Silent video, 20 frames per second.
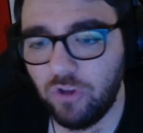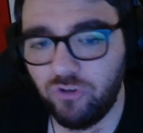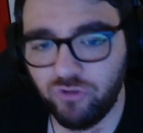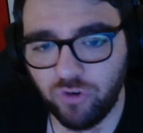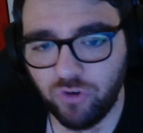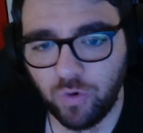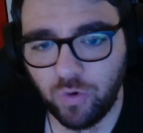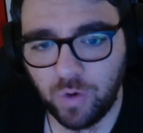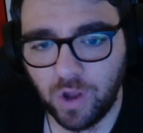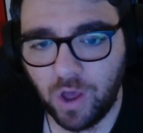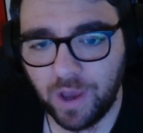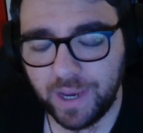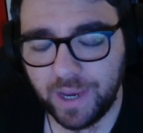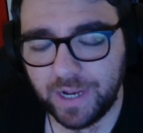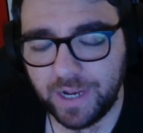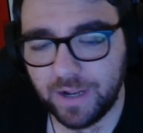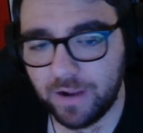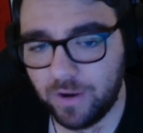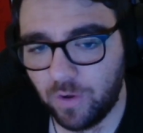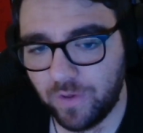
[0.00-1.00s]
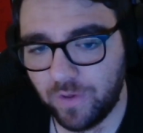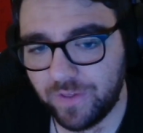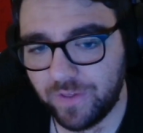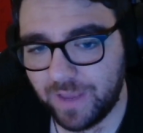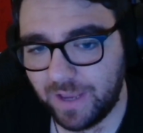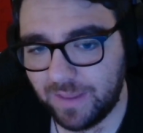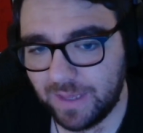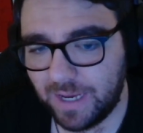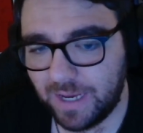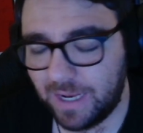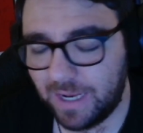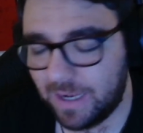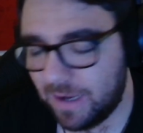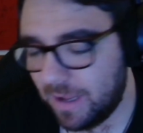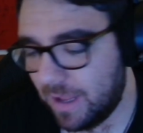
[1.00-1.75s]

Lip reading: drew 9, and lost 18.